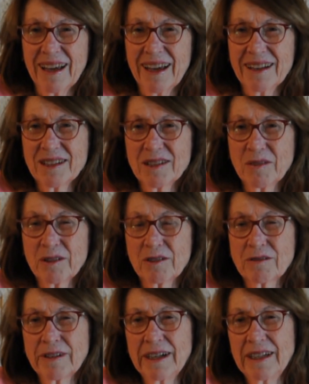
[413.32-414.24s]
And so
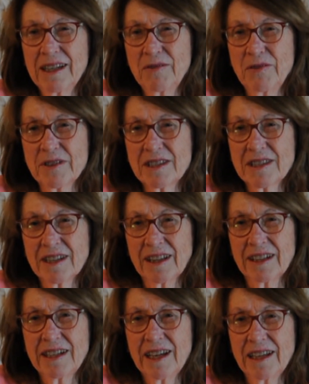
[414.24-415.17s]
it greatly
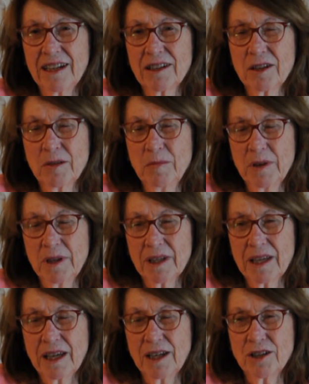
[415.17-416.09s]
facilitated
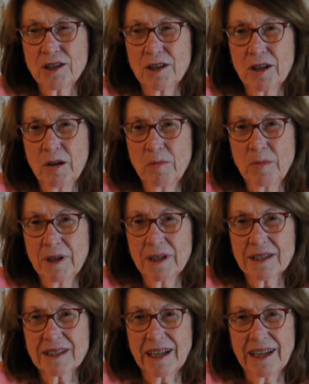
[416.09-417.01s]
communication
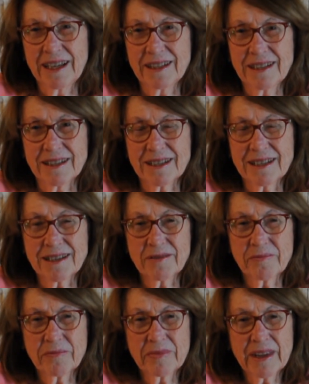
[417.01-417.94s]
among scientists.
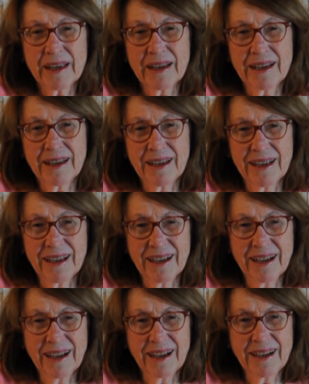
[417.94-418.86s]

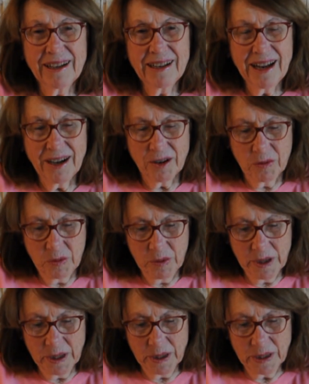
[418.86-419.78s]
Now,
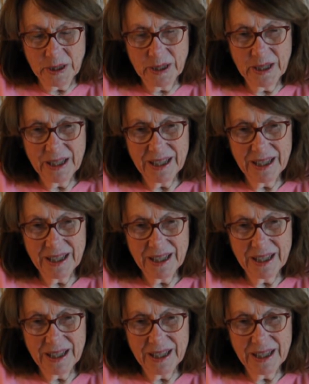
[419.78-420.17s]
where